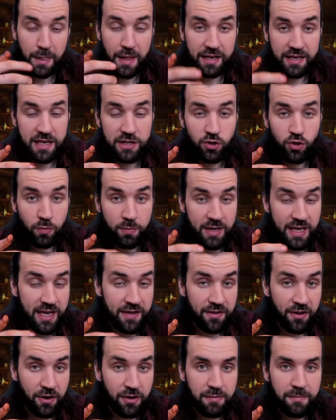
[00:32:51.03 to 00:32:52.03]
There needs to be
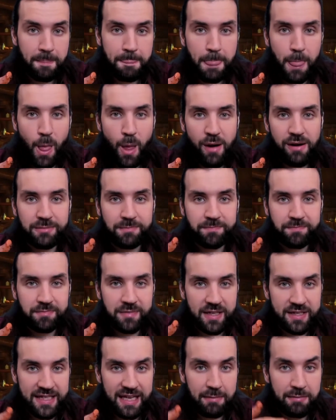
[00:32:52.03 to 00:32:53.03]
either
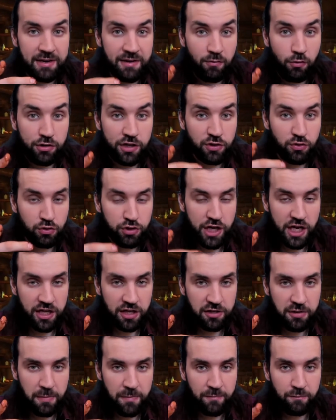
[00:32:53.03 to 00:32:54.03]
some reward
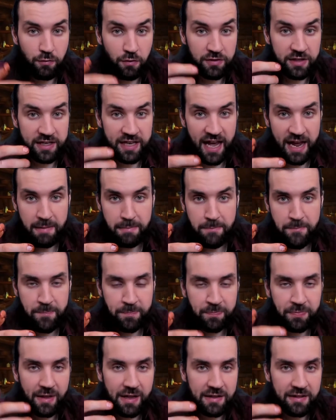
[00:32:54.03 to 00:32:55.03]
associated with the game,
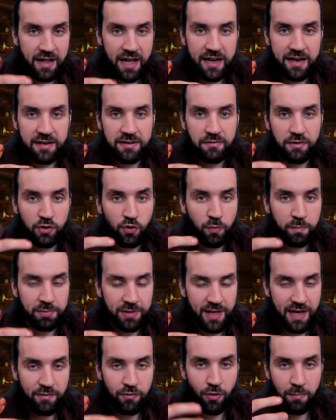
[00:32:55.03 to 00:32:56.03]
like when you
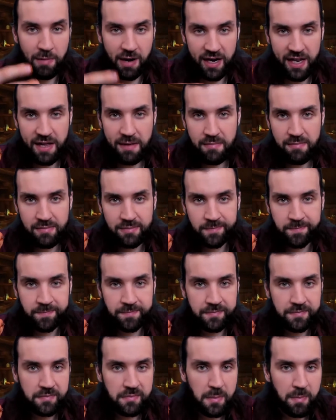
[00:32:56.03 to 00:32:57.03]
play for money,
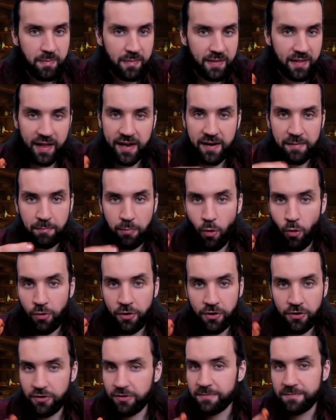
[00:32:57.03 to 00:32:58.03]
like
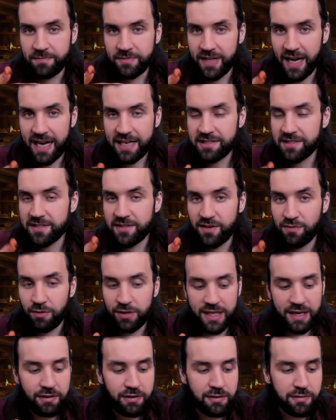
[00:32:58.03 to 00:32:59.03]
poker, dice,
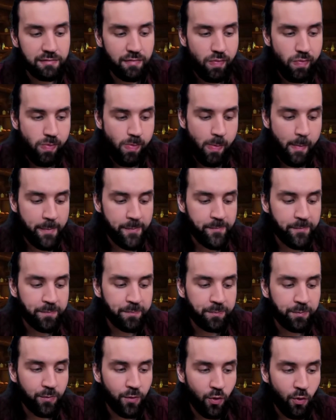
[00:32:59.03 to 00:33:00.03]
whatever,
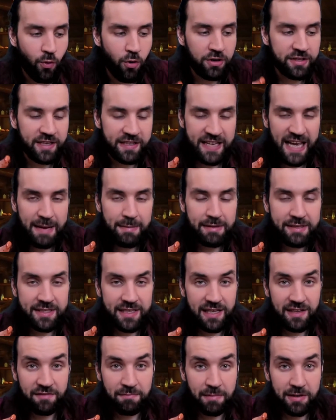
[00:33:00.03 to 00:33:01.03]
or the game
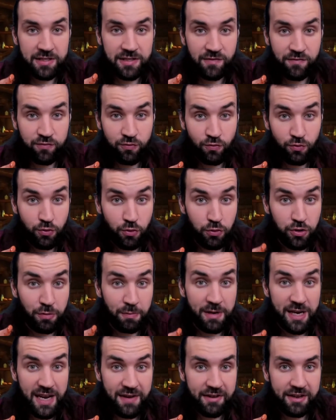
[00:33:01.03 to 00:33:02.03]
itself must fool you
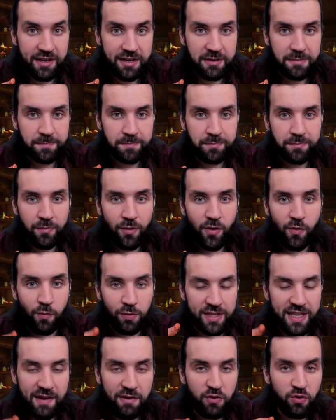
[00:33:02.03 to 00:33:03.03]
into believing
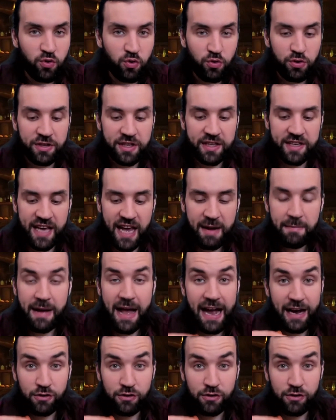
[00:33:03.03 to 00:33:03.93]
whatever you do in the game